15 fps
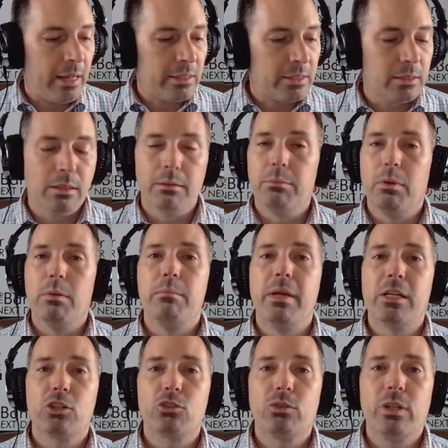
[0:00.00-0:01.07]
That's the, the
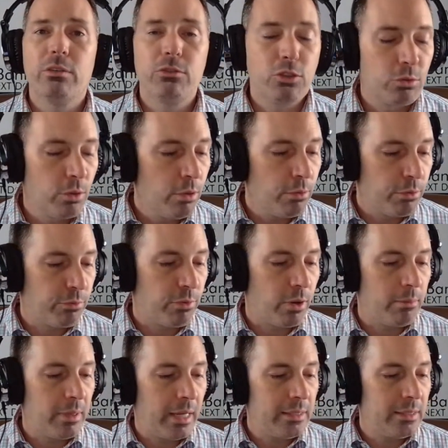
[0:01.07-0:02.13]
Ministry of Truth
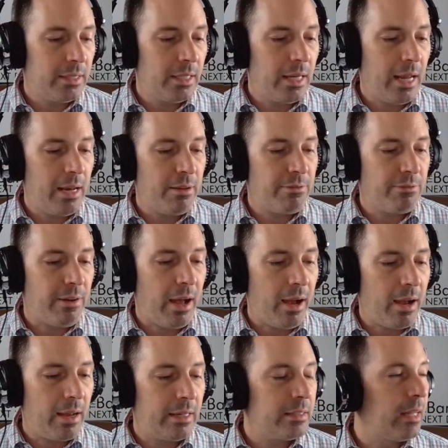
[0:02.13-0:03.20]
from 1985,
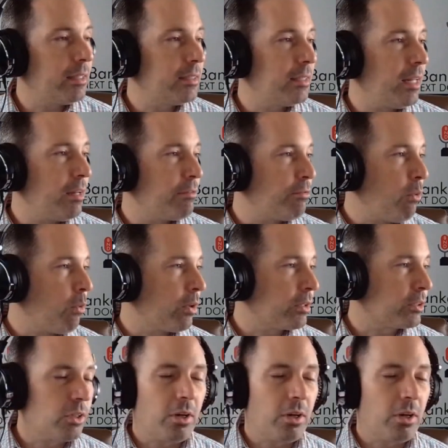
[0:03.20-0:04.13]
1984.